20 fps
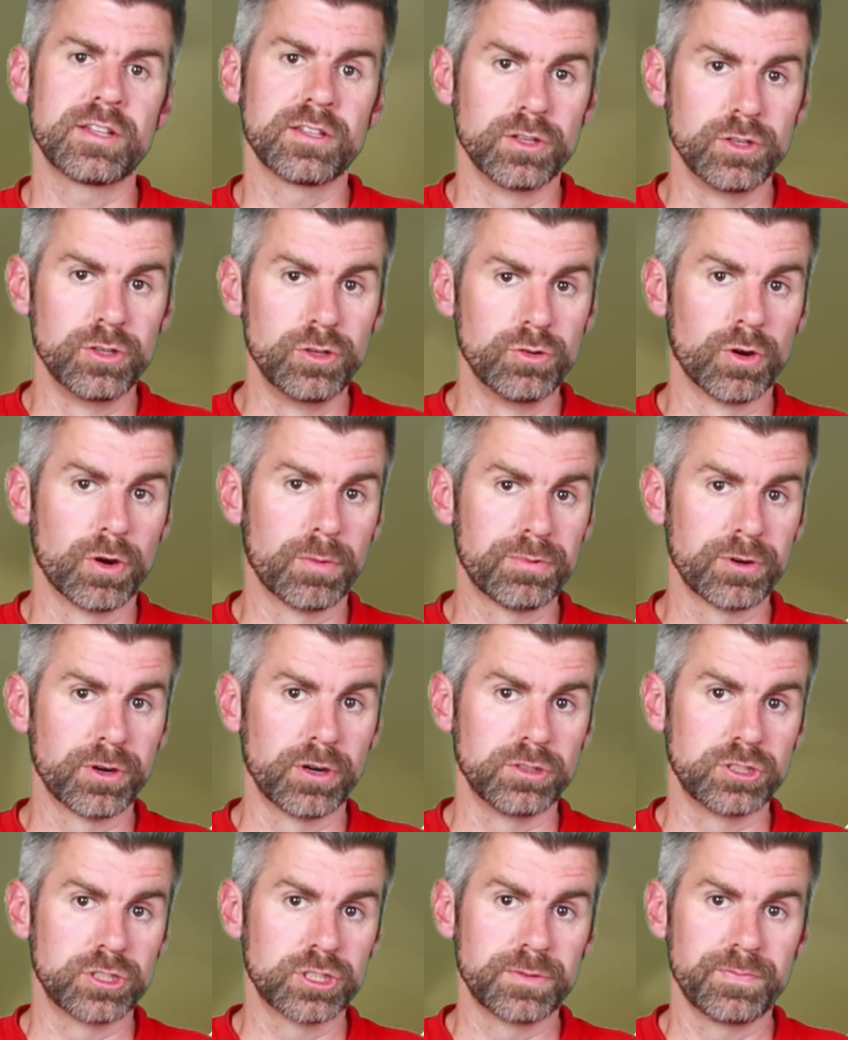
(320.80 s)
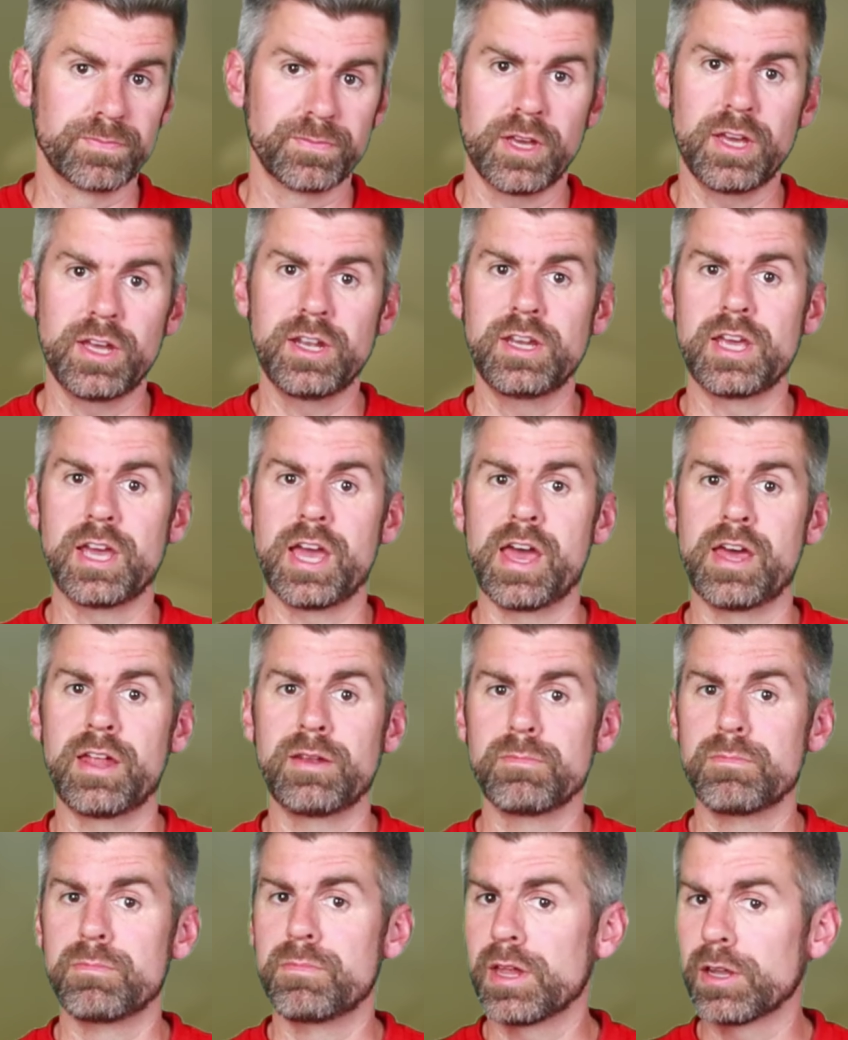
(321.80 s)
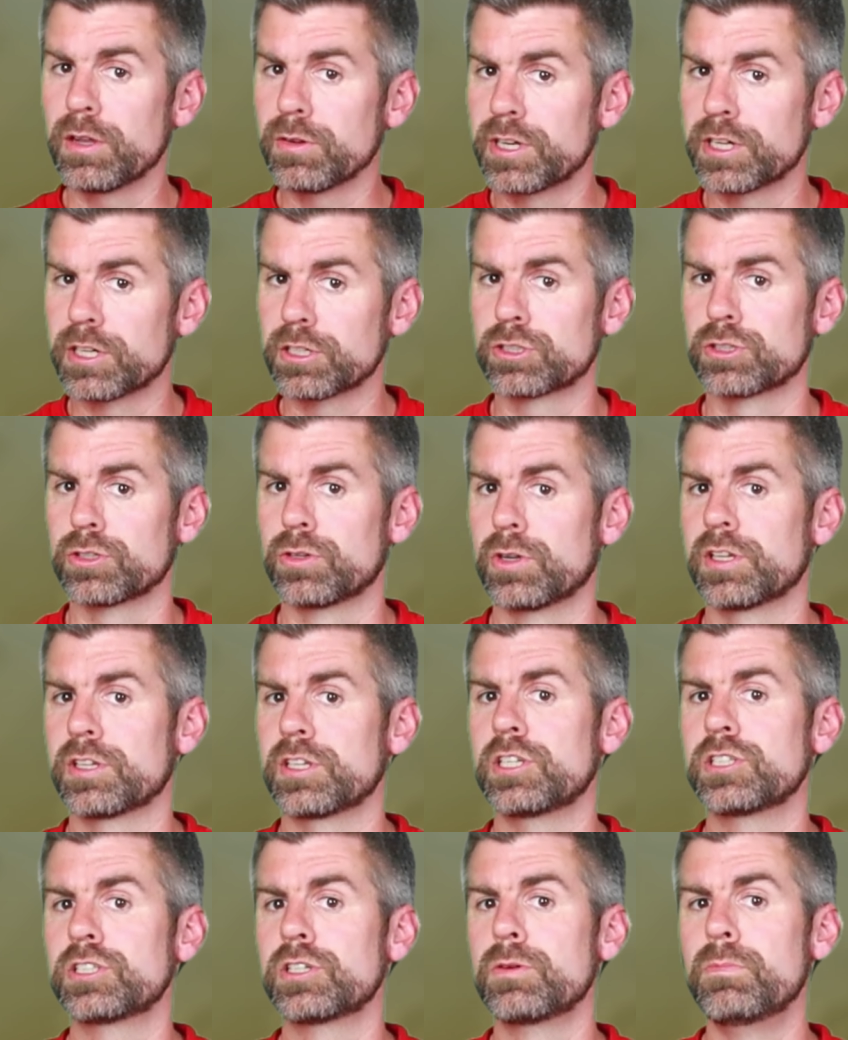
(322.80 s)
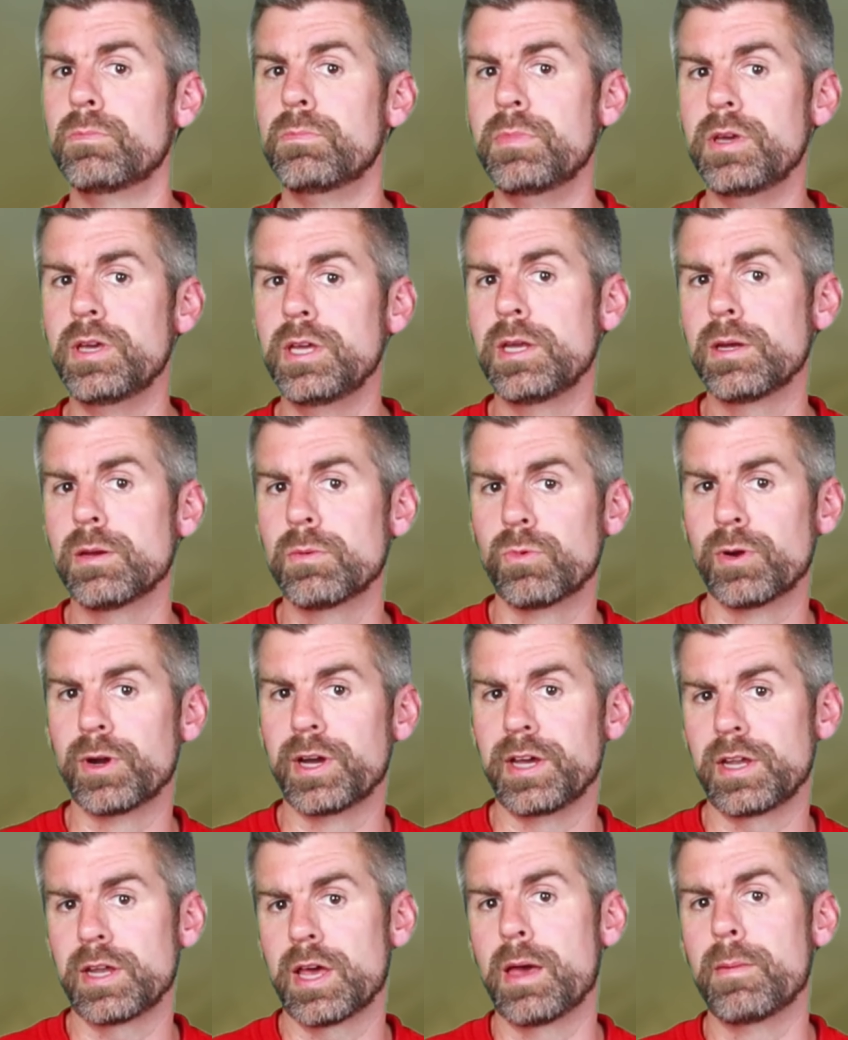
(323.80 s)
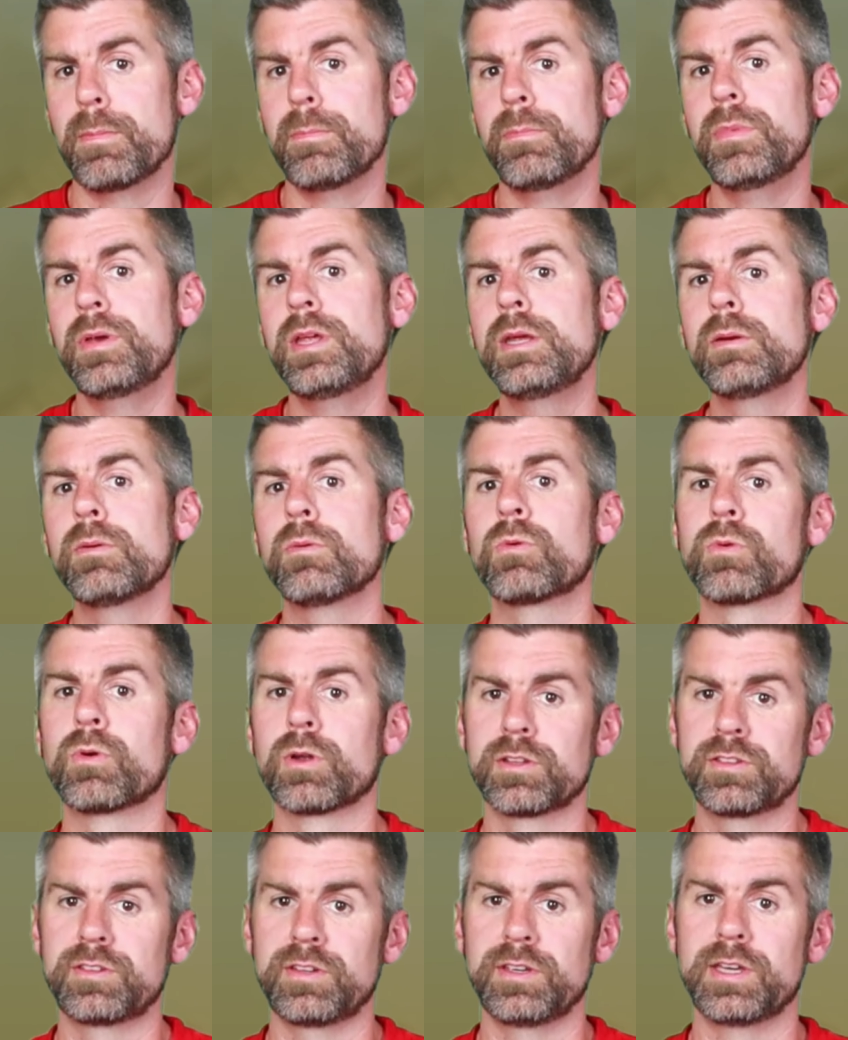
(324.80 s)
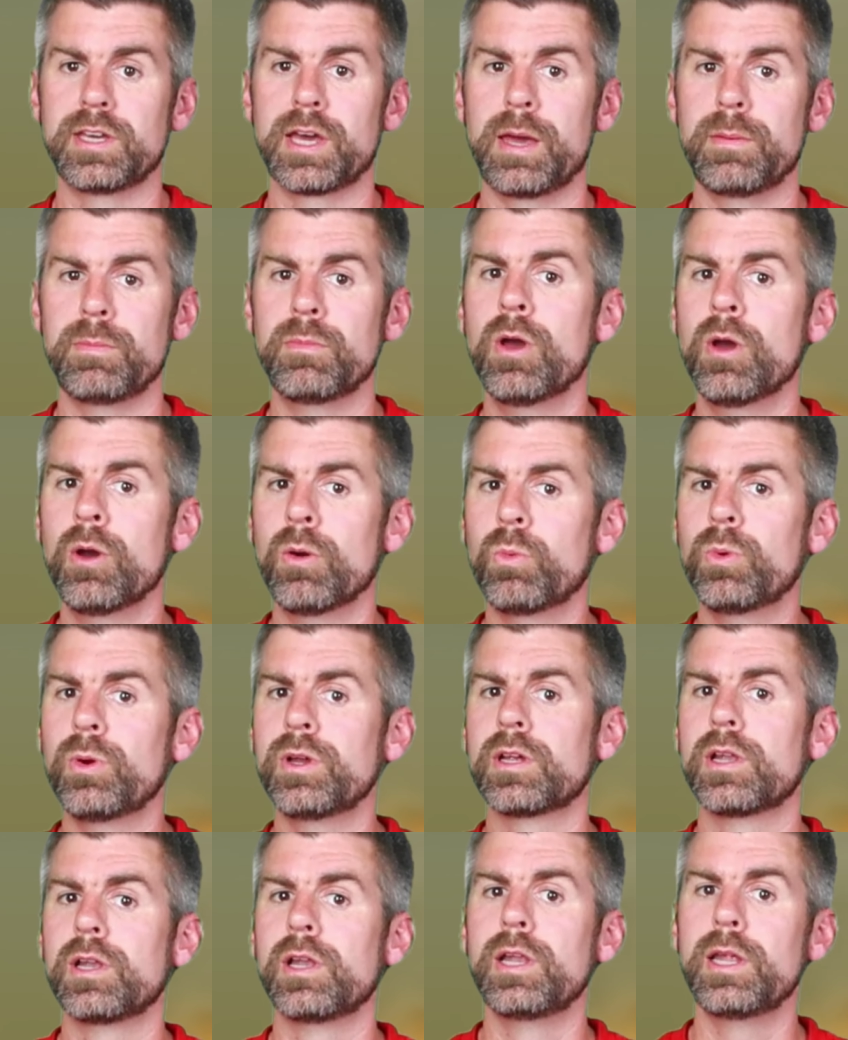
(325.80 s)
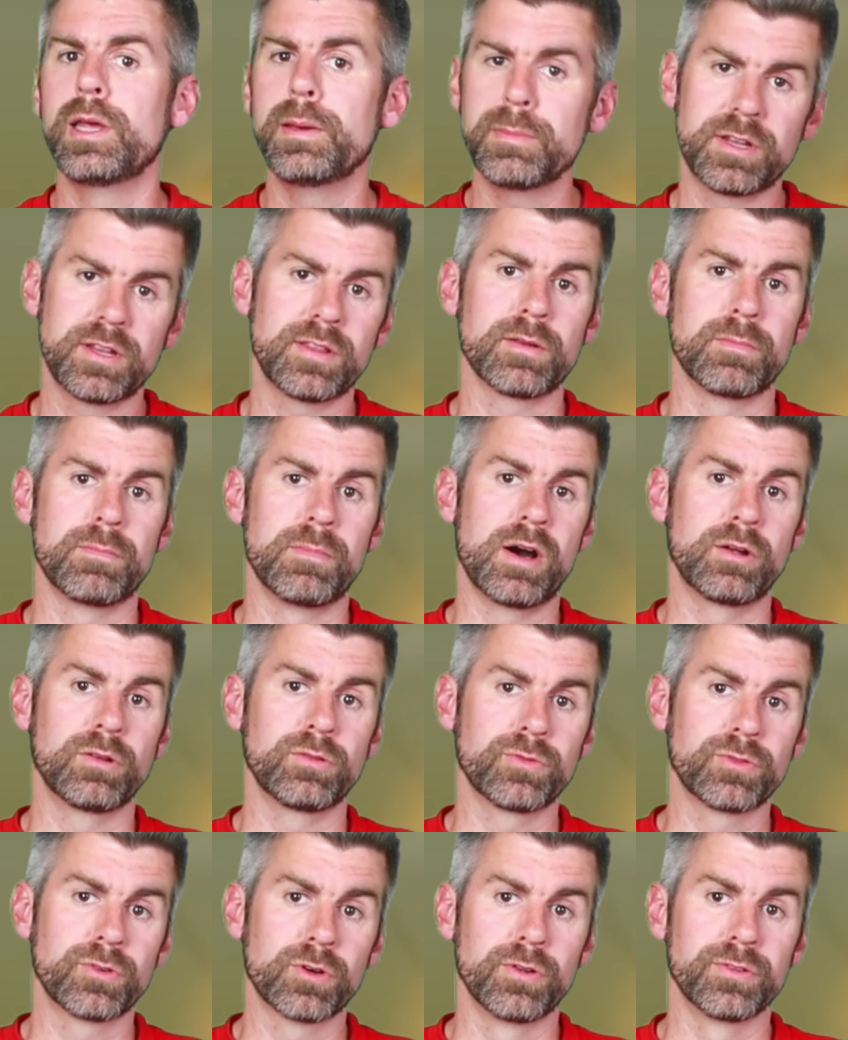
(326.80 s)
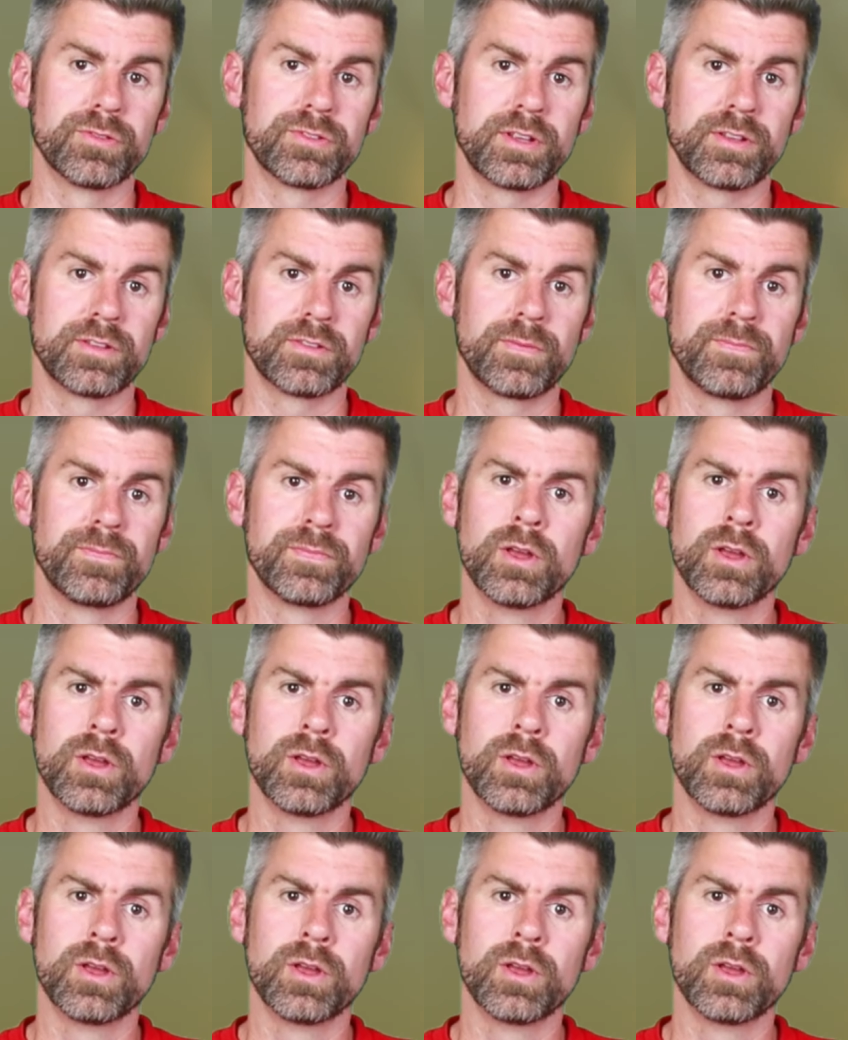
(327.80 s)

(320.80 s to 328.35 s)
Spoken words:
the new approach. In the end, Metal Gear Solid is a medium weight and medium quality game with a limited amount of content.